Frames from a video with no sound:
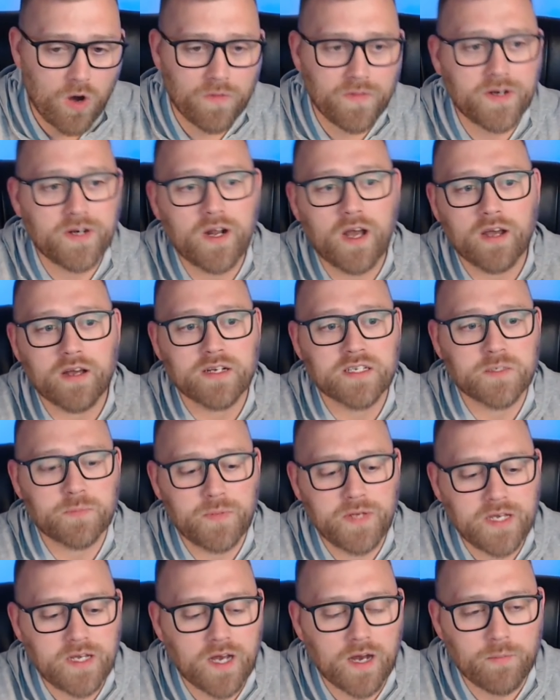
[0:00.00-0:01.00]
They're not going to
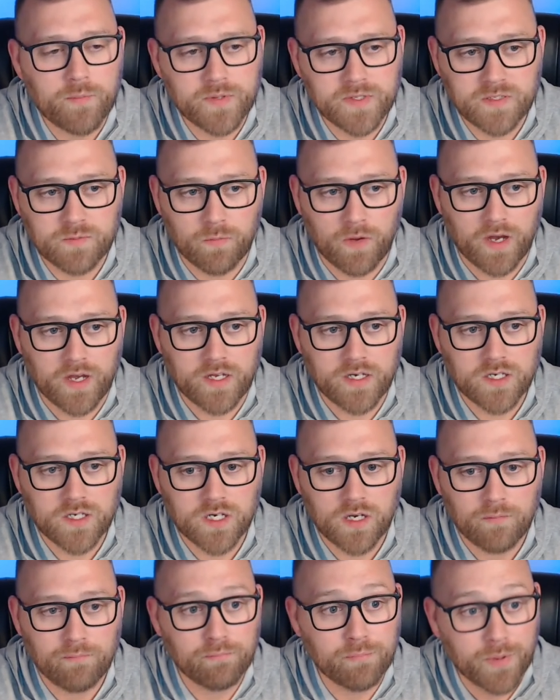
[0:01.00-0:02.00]
speak up as much.
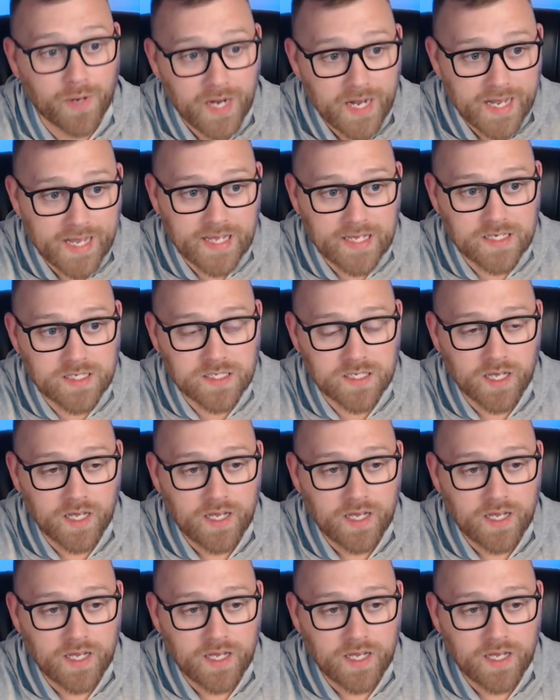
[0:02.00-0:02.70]
But